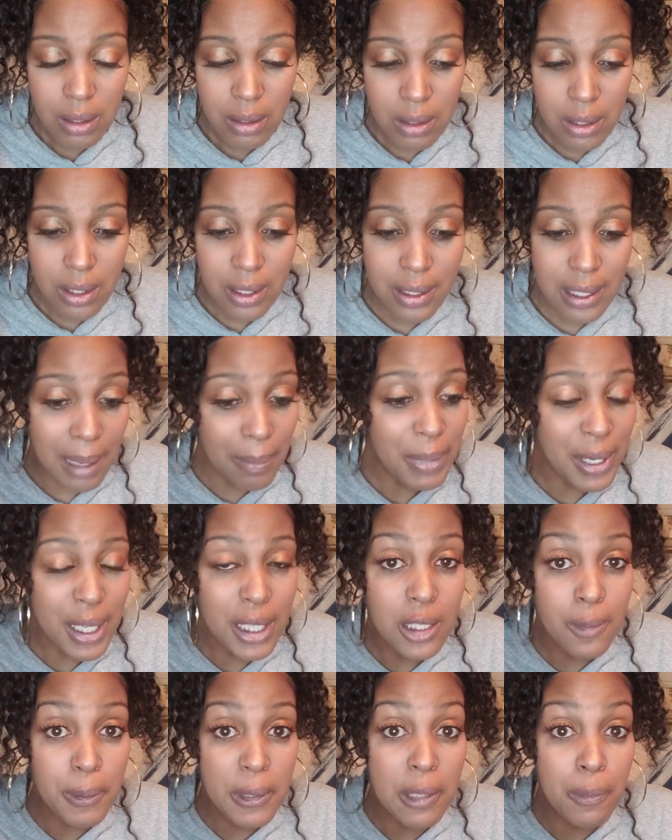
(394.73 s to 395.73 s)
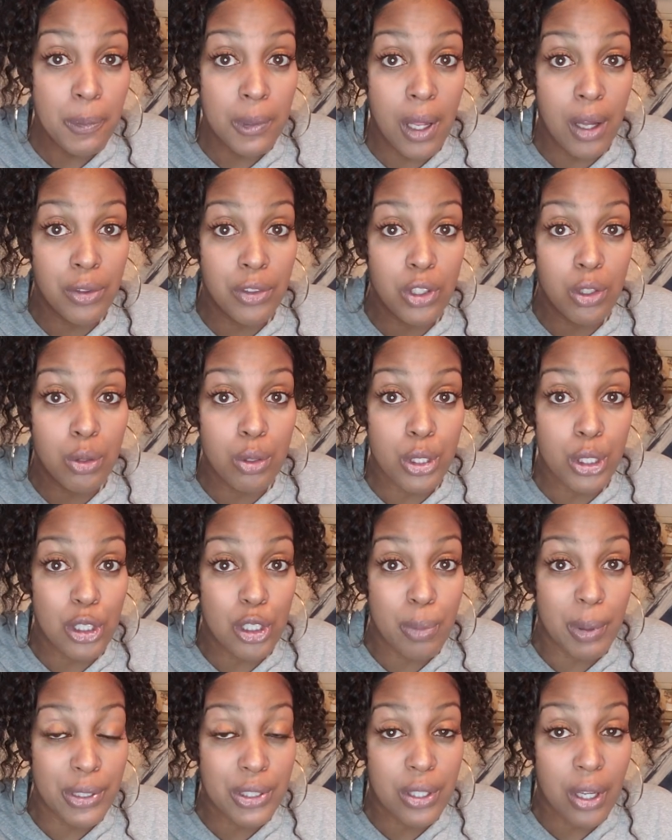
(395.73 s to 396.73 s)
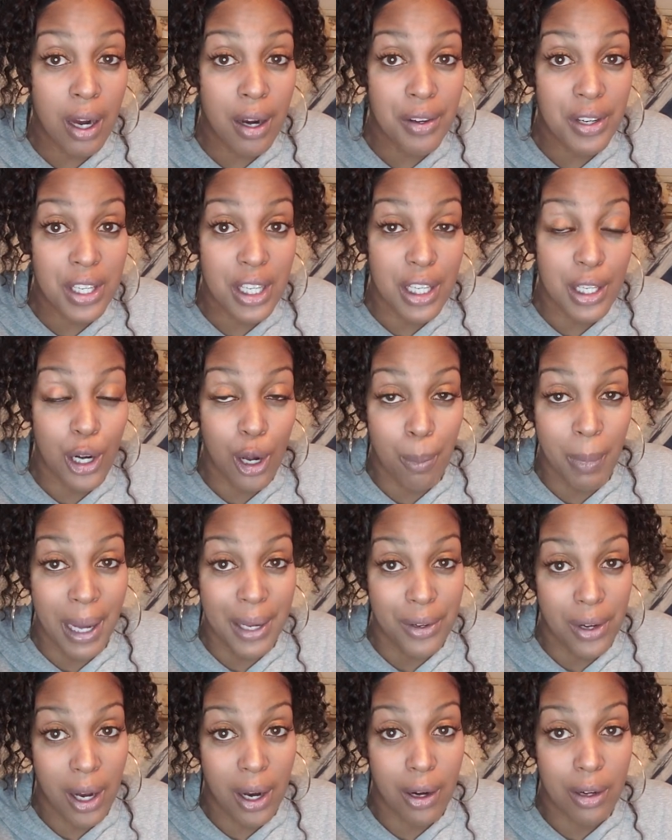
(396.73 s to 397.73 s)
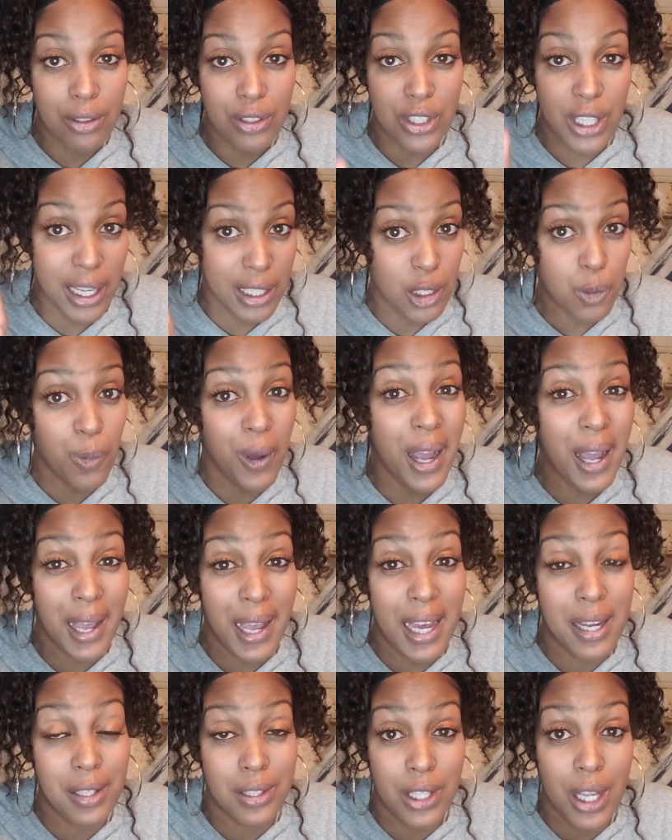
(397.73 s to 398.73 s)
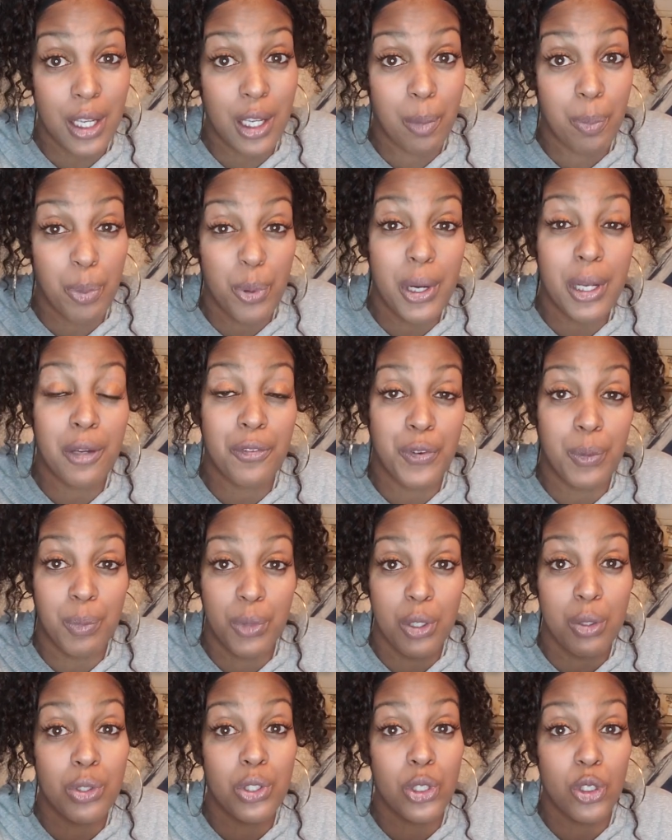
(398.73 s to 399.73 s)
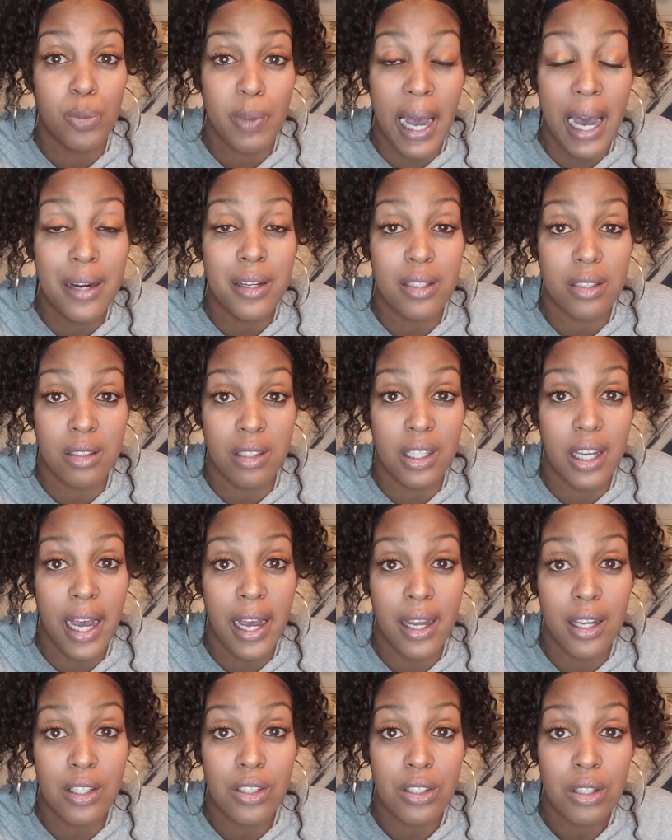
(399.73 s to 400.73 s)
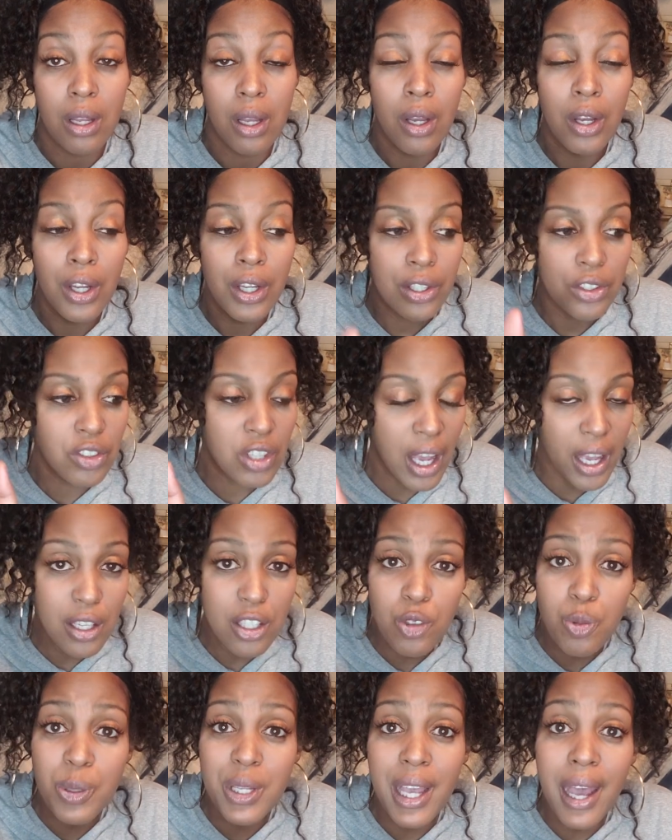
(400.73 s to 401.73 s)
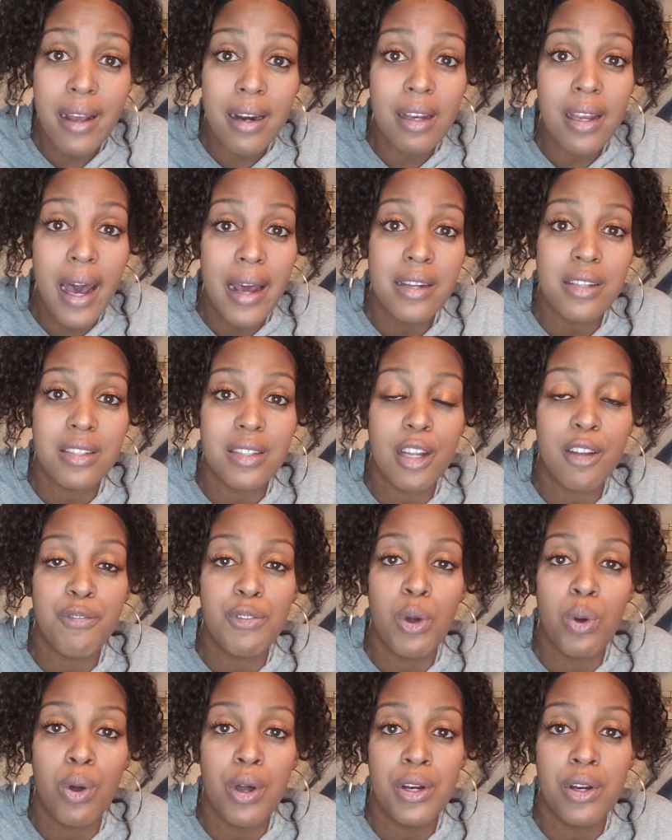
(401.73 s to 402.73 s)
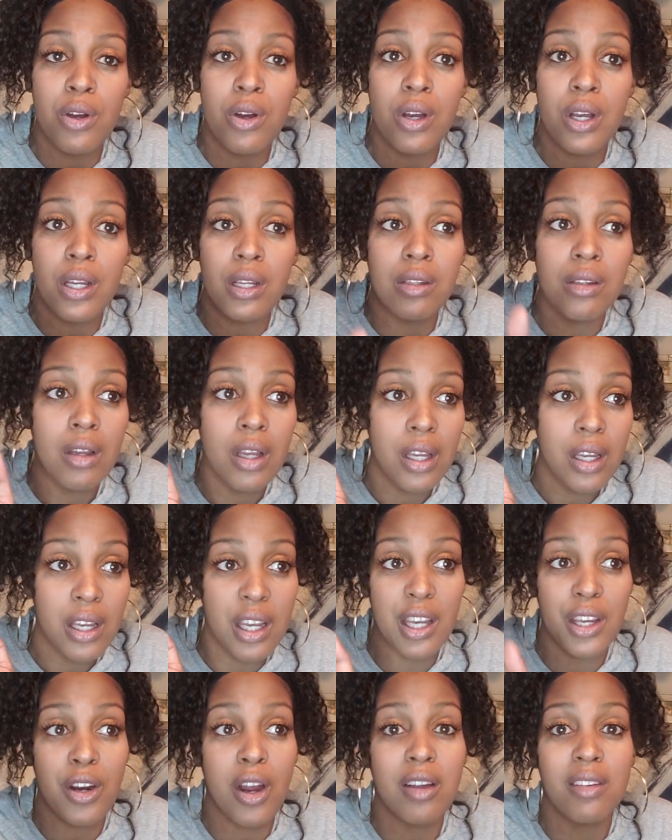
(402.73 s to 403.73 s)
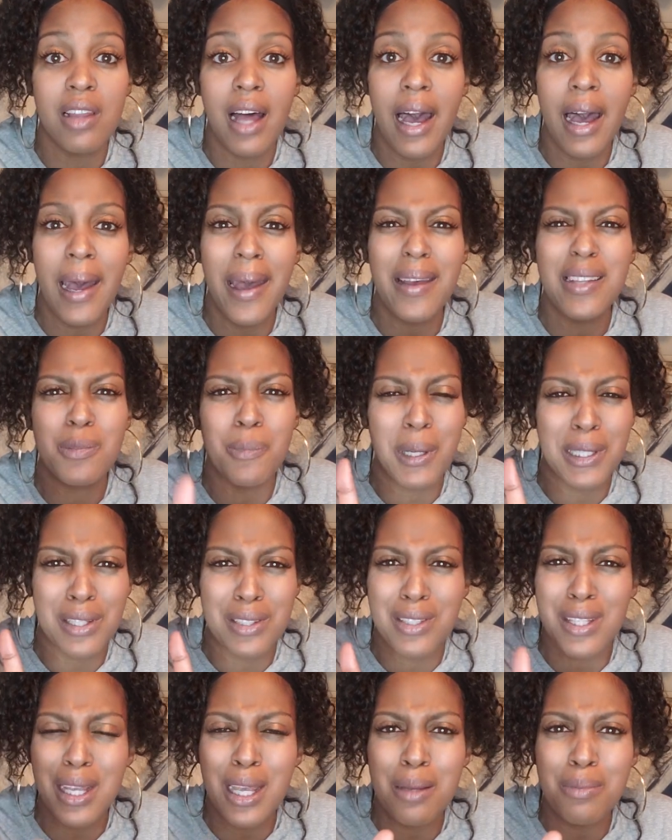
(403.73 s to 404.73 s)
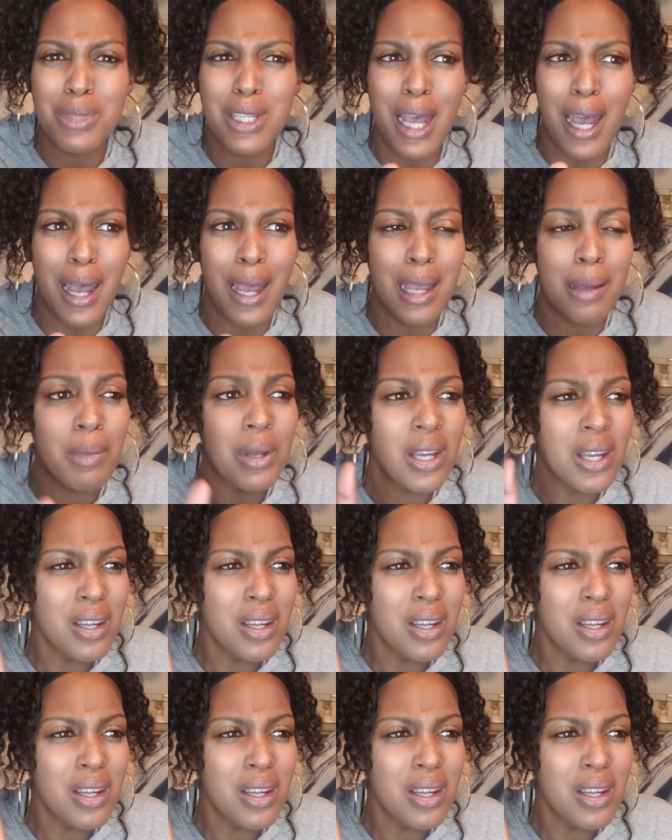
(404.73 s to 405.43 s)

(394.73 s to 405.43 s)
Some of these people on YouTube are starting to get on my nerves. That's why I had to take a break from YouTube, honestly, guys. Yes, we had a lot of stuff going on in our lives, but at the same time,